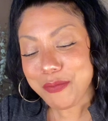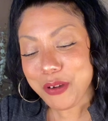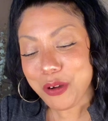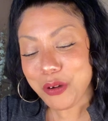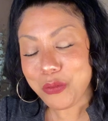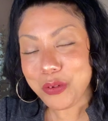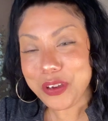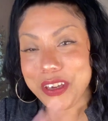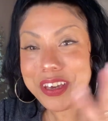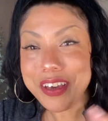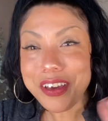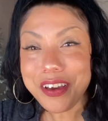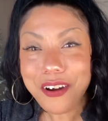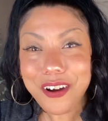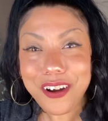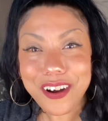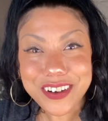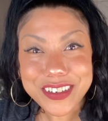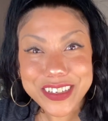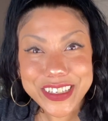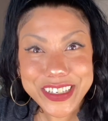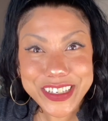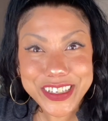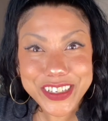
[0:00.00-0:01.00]
we are
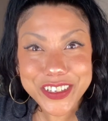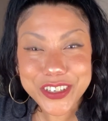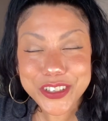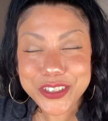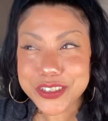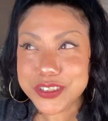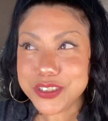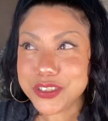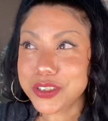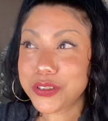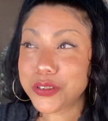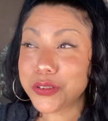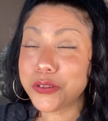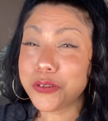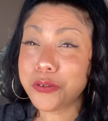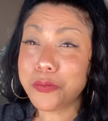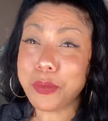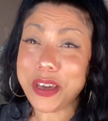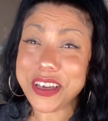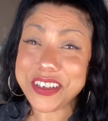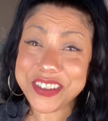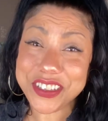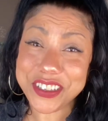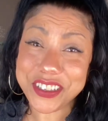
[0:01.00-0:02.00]
here to
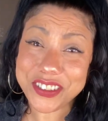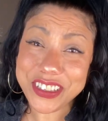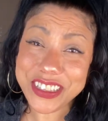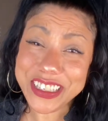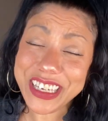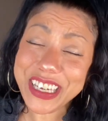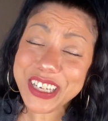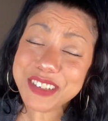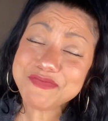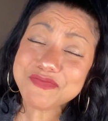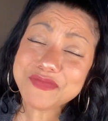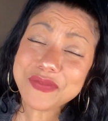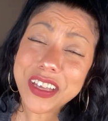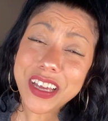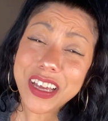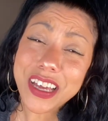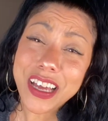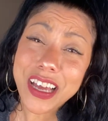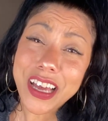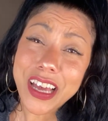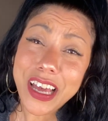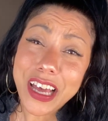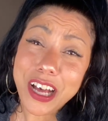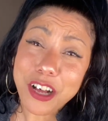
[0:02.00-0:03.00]
basically
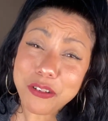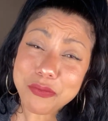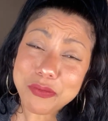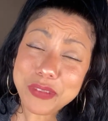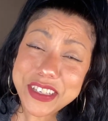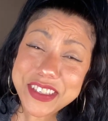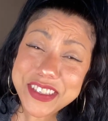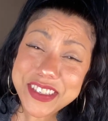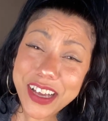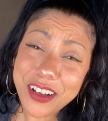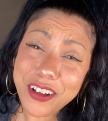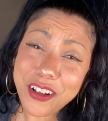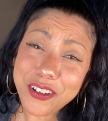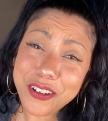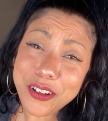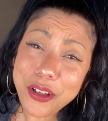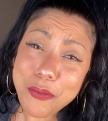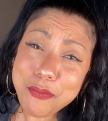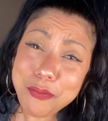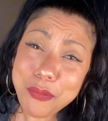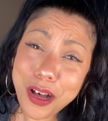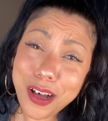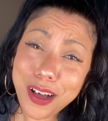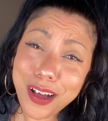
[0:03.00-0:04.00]
help me sell
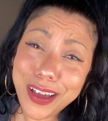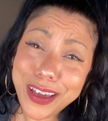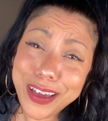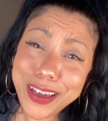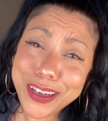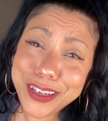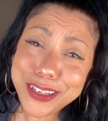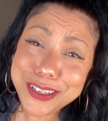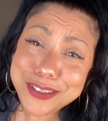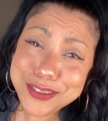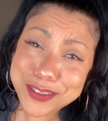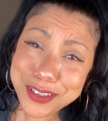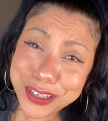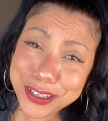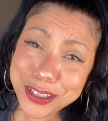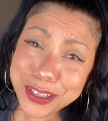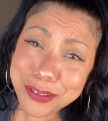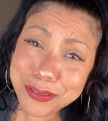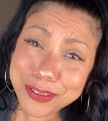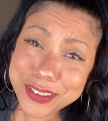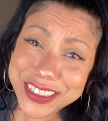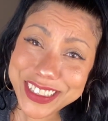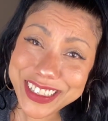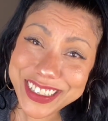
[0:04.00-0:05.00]
my psychic
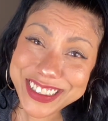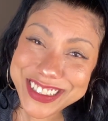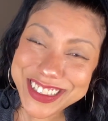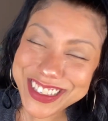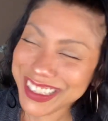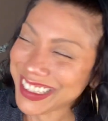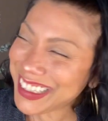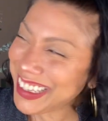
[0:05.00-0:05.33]
readings.